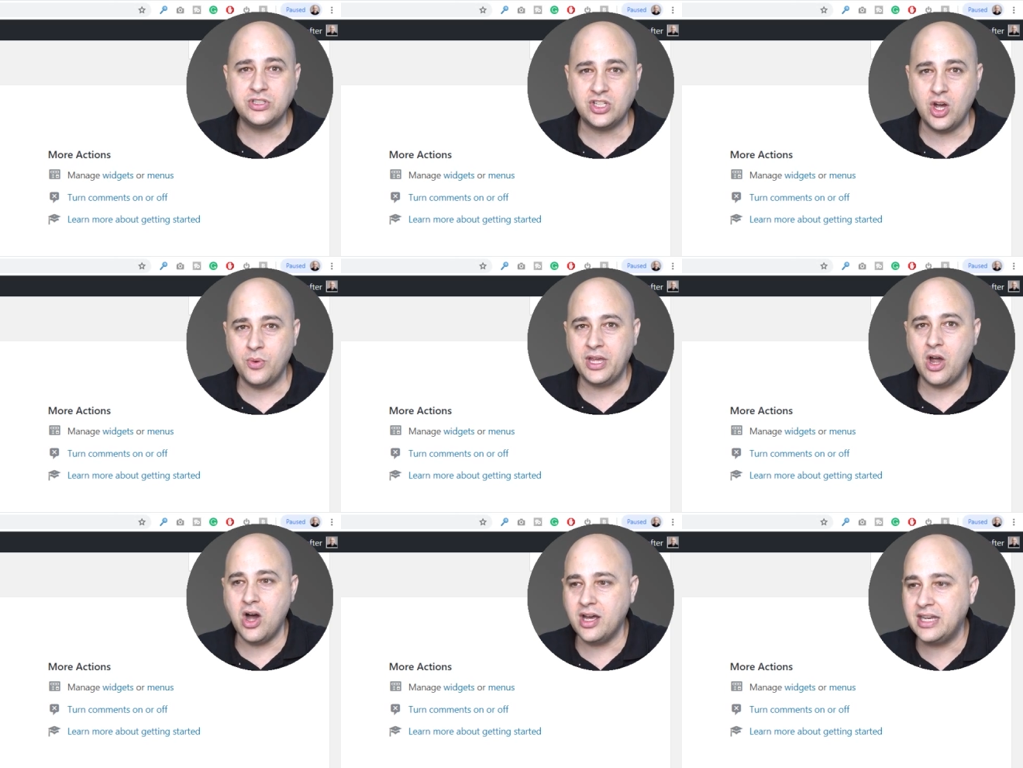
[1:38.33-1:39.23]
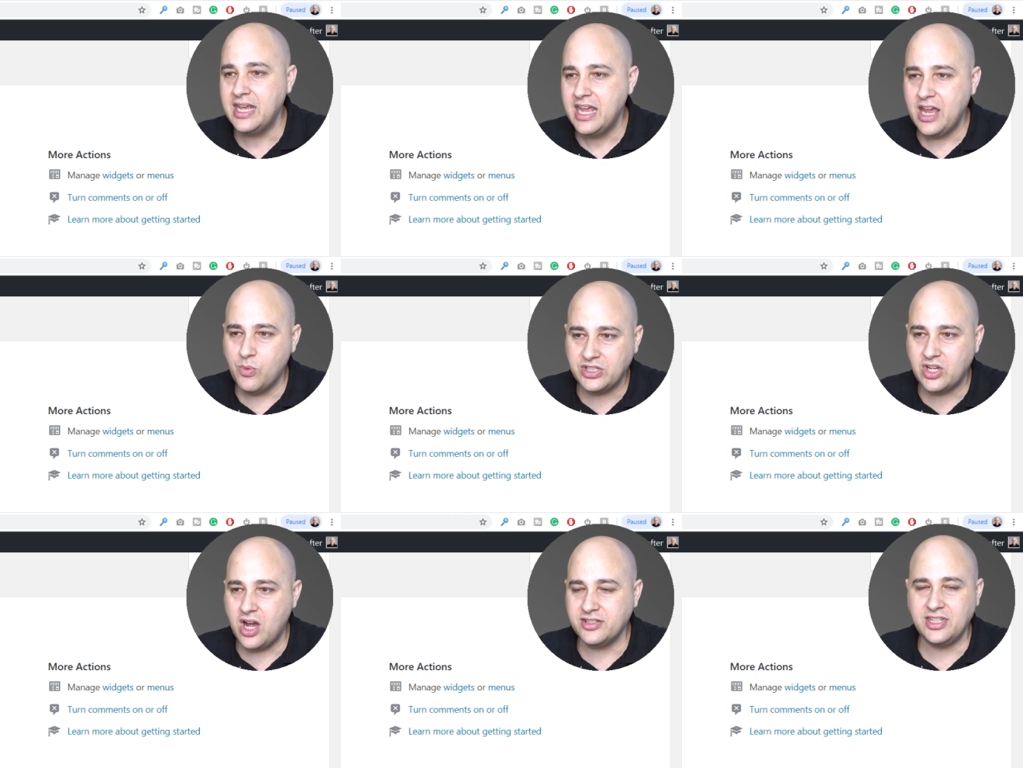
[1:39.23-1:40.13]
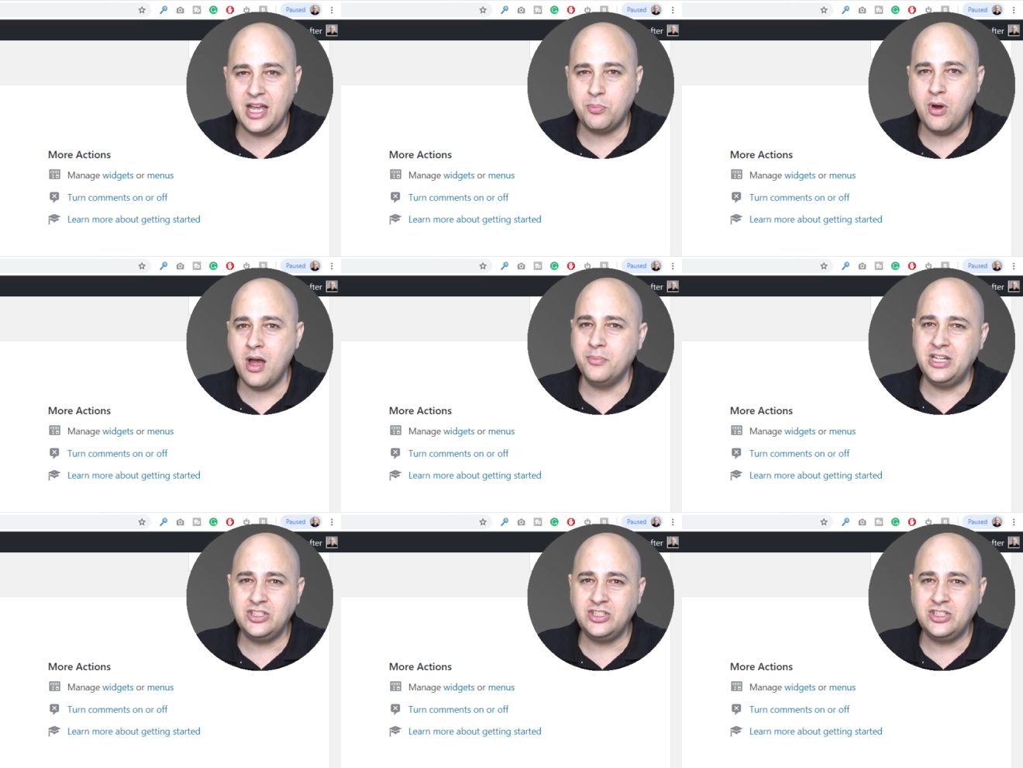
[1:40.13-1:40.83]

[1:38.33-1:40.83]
what's going on and what's causing that problem.